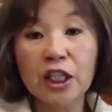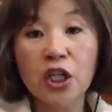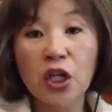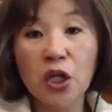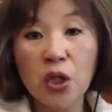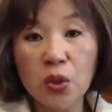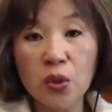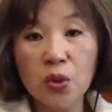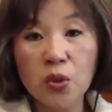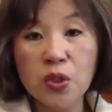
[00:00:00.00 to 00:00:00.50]

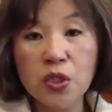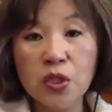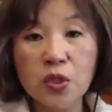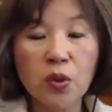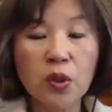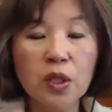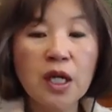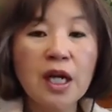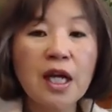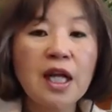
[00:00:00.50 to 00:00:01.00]
codes
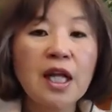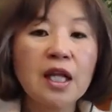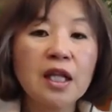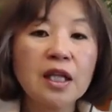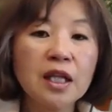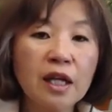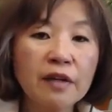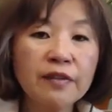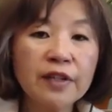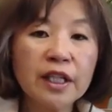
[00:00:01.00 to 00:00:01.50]
or
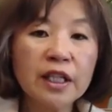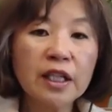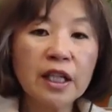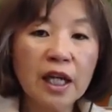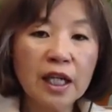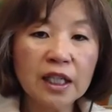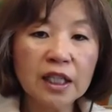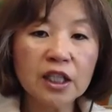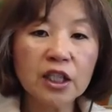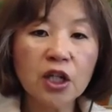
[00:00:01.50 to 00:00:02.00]
loving
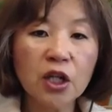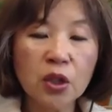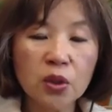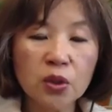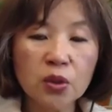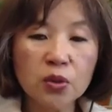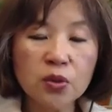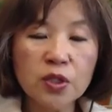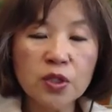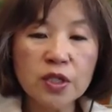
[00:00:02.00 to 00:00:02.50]
light
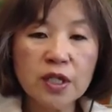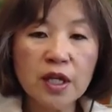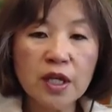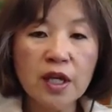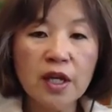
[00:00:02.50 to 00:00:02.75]
codes,